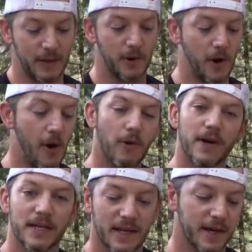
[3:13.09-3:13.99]
They were
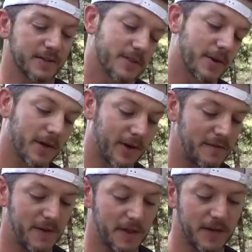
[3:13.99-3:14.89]
already there, and so they're
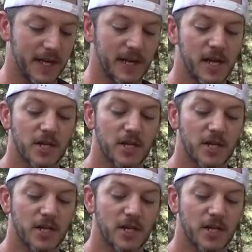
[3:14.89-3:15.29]
grandfathered in.